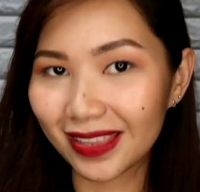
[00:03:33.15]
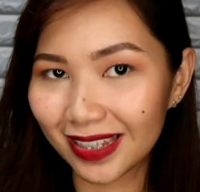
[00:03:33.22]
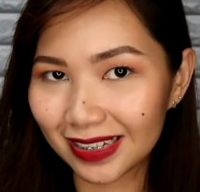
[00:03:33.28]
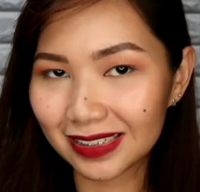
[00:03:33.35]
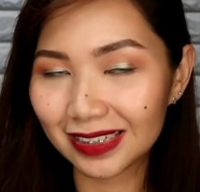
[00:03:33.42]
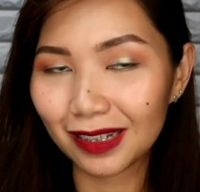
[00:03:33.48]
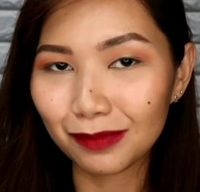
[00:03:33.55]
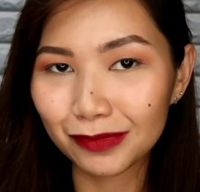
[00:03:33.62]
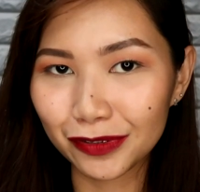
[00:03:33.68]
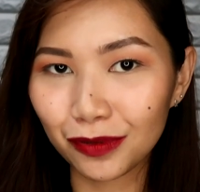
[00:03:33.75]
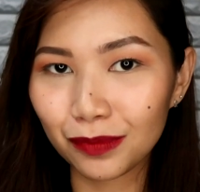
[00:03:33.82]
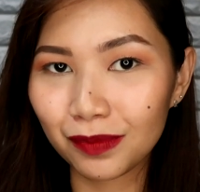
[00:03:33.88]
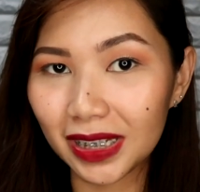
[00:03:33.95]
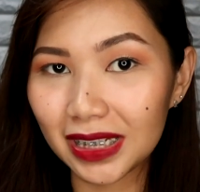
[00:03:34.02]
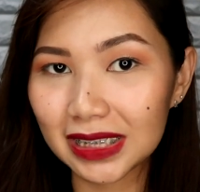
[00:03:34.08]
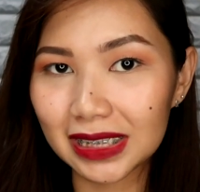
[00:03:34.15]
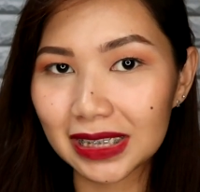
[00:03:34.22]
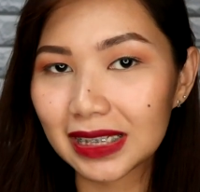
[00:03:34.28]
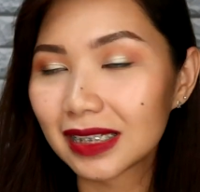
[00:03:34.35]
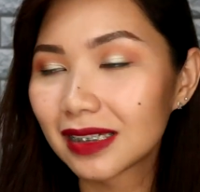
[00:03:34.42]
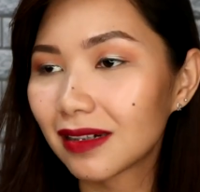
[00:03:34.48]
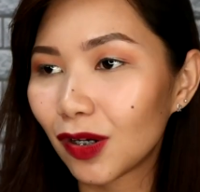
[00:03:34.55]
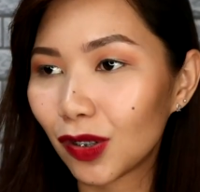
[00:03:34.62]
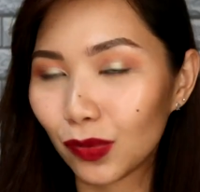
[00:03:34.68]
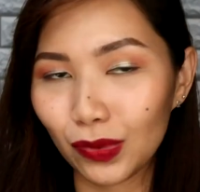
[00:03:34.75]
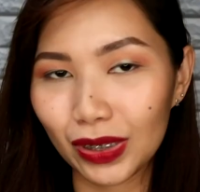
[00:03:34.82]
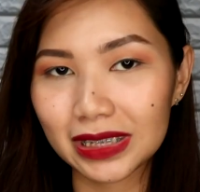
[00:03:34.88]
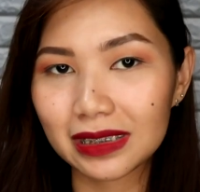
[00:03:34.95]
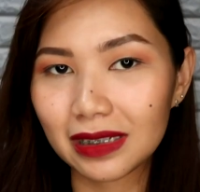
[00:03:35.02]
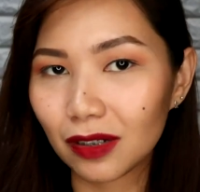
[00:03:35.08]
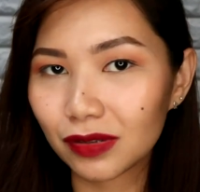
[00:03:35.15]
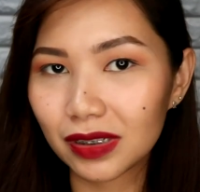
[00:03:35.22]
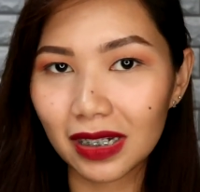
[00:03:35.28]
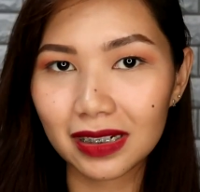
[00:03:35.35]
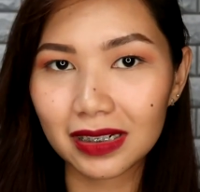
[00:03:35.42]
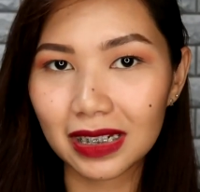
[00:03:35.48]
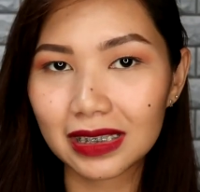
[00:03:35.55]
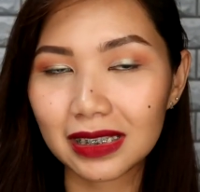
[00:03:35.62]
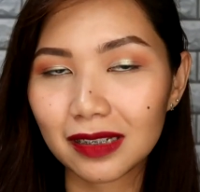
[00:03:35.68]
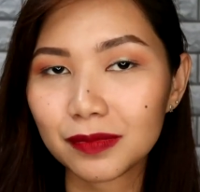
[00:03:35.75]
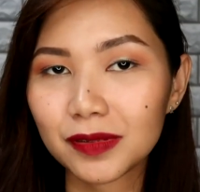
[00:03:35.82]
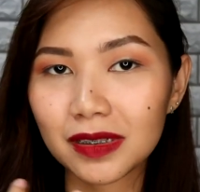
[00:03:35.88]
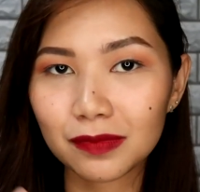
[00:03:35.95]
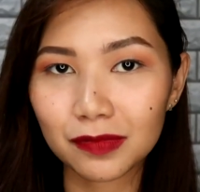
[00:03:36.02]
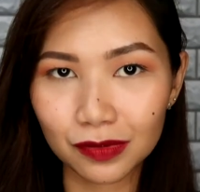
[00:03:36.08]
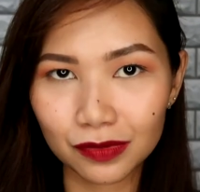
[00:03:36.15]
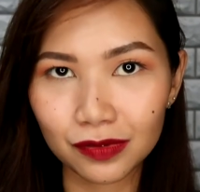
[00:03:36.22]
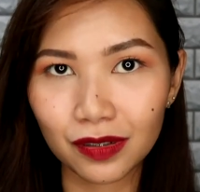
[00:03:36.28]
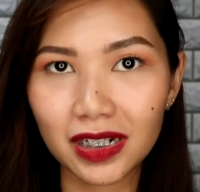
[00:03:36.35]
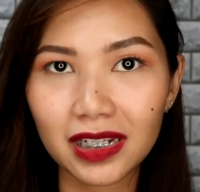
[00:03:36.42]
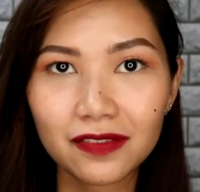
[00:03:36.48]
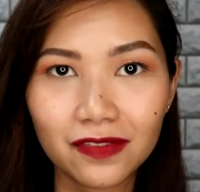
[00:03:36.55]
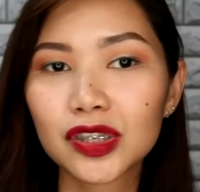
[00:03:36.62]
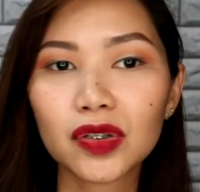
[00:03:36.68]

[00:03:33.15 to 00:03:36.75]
Kasi I'm so basic. Always na ako naka-red lips. I'm so sorry.